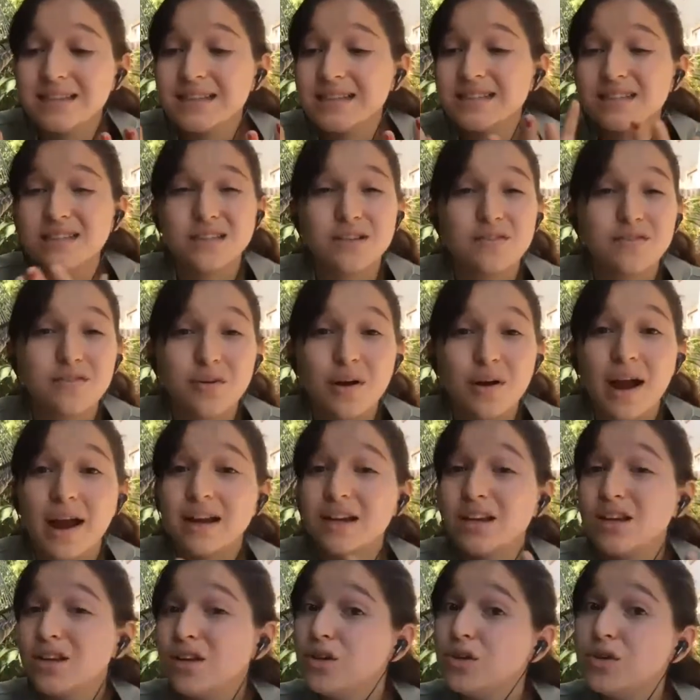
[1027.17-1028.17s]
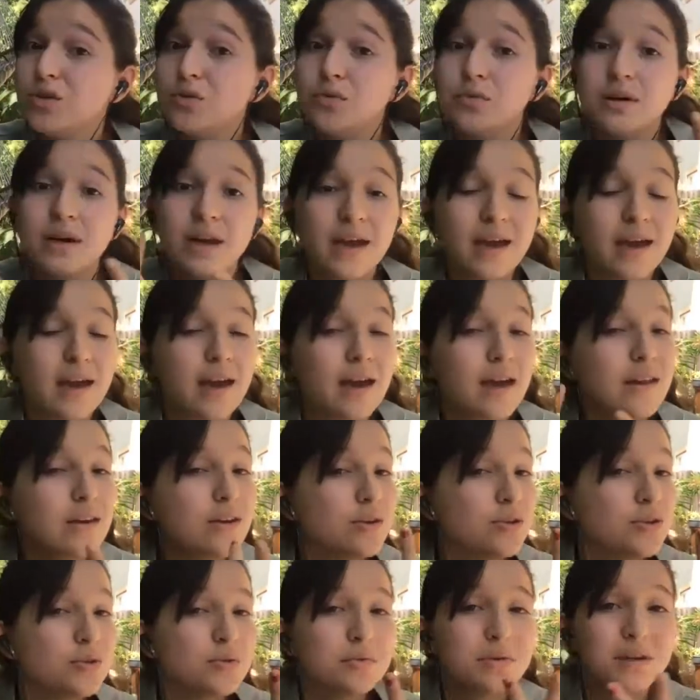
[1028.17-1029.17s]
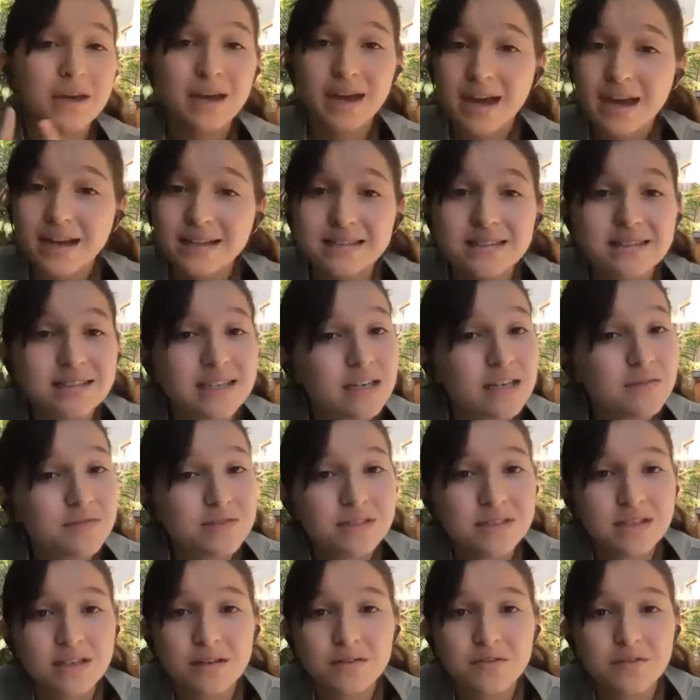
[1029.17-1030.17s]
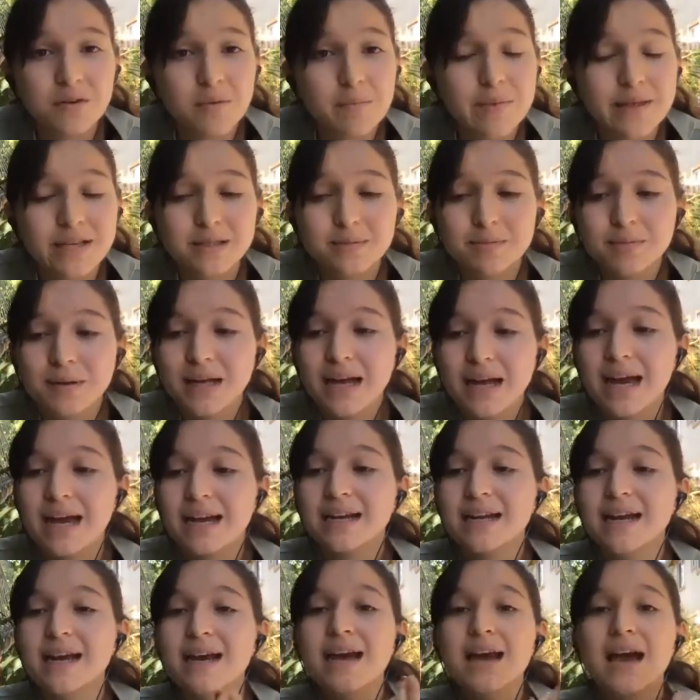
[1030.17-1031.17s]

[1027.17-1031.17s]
This is a variety you can or you can't save seed from this plant,